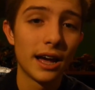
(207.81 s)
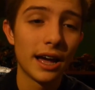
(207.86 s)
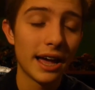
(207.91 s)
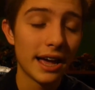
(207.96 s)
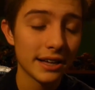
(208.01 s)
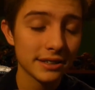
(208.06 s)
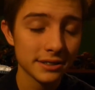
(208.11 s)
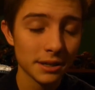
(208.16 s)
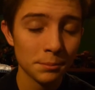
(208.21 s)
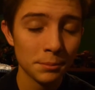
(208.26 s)

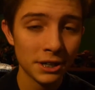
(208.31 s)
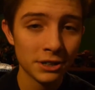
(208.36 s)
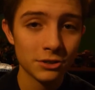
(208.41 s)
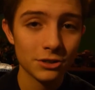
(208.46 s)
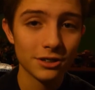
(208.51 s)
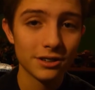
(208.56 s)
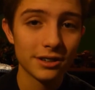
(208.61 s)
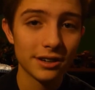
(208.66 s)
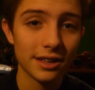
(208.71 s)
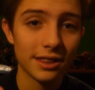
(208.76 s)
as I
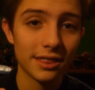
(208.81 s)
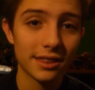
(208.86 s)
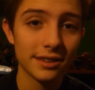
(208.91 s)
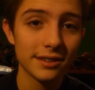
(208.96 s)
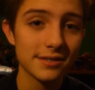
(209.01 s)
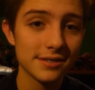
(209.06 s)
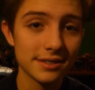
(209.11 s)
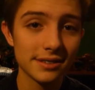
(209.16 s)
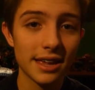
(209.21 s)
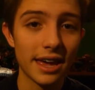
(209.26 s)
mentioned,
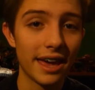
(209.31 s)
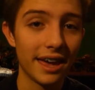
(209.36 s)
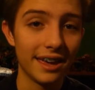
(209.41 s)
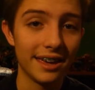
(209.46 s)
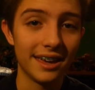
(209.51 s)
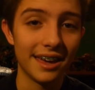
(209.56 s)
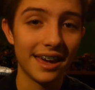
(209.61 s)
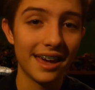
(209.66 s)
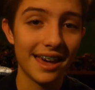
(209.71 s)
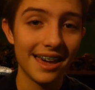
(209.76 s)
this
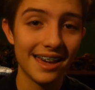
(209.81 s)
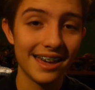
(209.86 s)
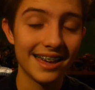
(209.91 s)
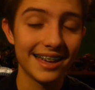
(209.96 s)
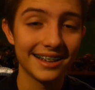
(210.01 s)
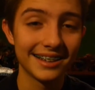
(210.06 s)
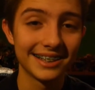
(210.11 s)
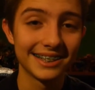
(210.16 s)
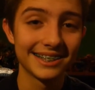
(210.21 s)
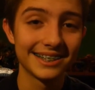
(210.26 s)
day
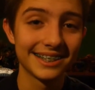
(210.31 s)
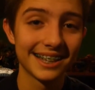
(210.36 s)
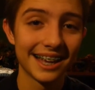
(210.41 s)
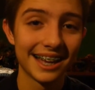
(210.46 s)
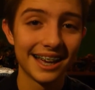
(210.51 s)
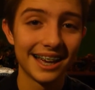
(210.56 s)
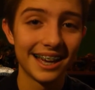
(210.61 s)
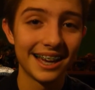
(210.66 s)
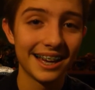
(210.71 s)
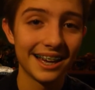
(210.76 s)
is
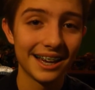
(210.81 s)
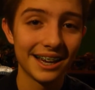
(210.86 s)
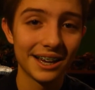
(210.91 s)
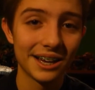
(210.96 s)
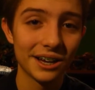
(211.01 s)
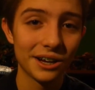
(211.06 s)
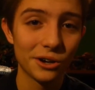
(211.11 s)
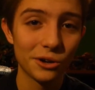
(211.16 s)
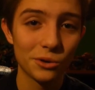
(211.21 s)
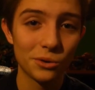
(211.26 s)

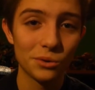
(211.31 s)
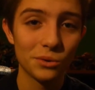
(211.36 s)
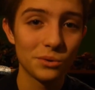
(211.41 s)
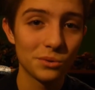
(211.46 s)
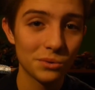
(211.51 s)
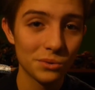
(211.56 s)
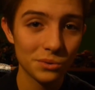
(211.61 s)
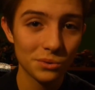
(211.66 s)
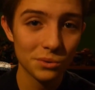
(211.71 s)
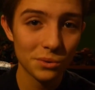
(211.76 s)

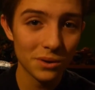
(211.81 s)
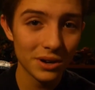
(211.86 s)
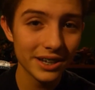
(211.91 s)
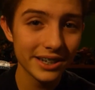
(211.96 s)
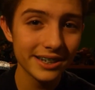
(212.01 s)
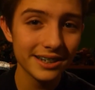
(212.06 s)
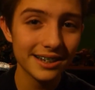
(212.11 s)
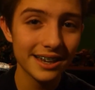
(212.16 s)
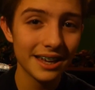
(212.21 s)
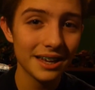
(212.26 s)

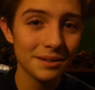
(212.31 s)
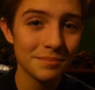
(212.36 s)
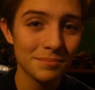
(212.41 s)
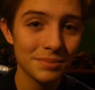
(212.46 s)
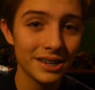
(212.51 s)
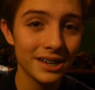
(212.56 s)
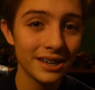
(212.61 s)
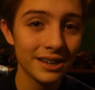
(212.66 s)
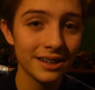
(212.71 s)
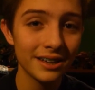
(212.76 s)
quite a
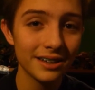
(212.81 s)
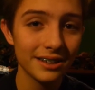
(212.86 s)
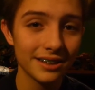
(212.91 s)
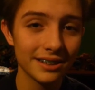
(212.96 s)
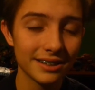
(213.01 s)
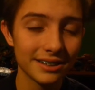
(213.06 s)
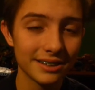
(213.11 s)
big